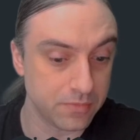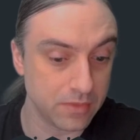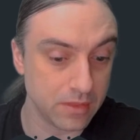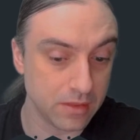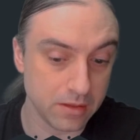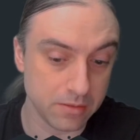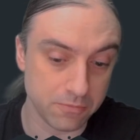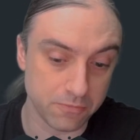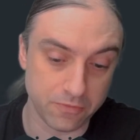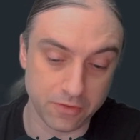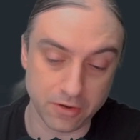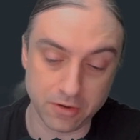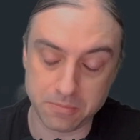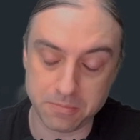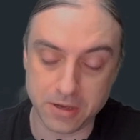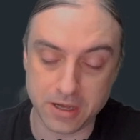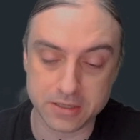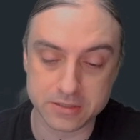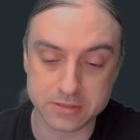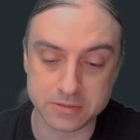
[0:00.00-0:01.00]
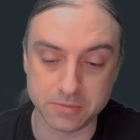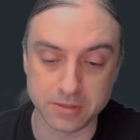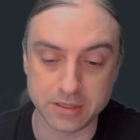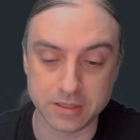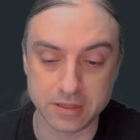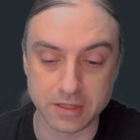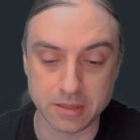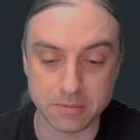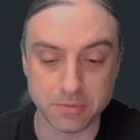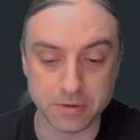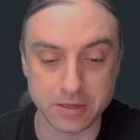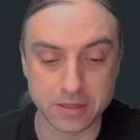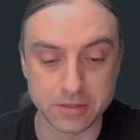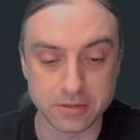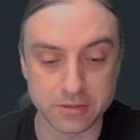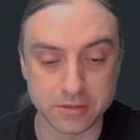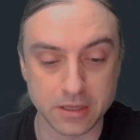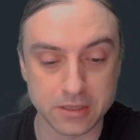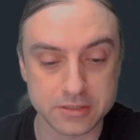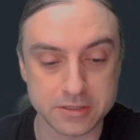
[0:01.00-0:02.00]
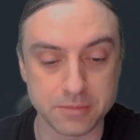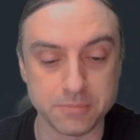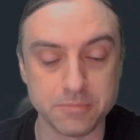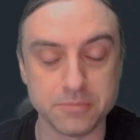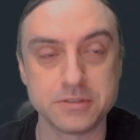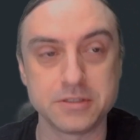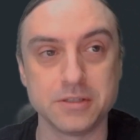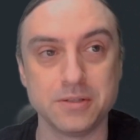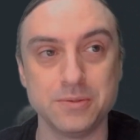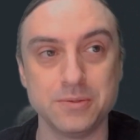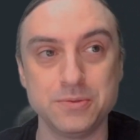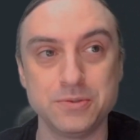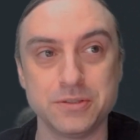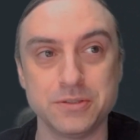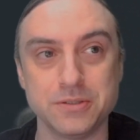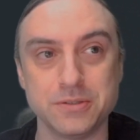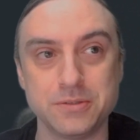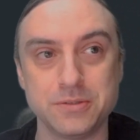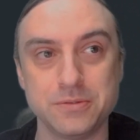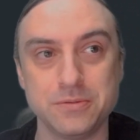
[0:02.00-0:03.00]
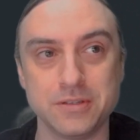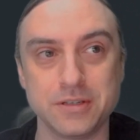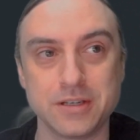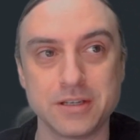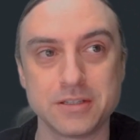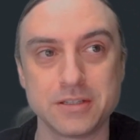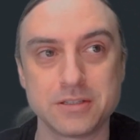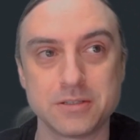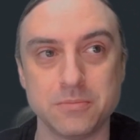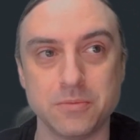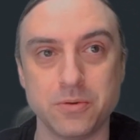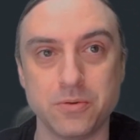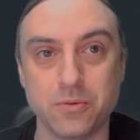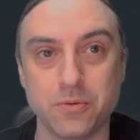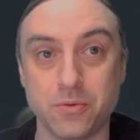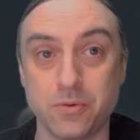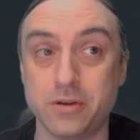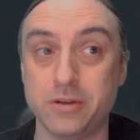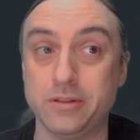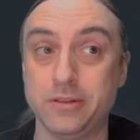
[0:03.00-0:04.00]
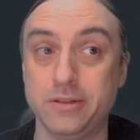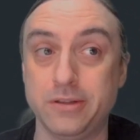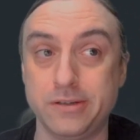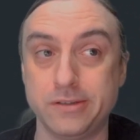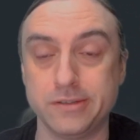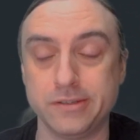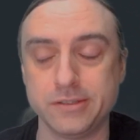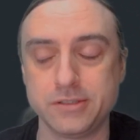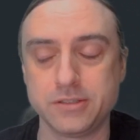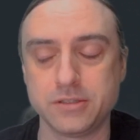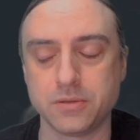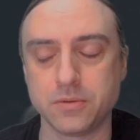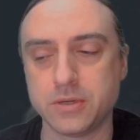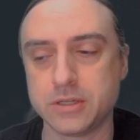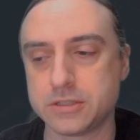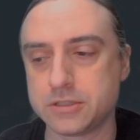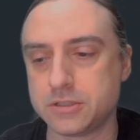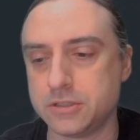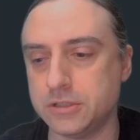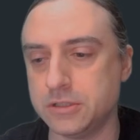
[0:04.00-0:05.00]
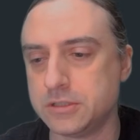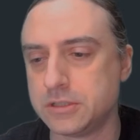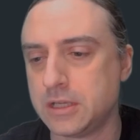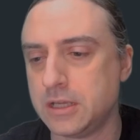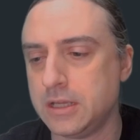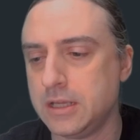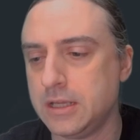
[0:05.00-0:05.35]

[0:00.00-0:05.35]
very possibly they bring some solution to the customer or a long list of questions,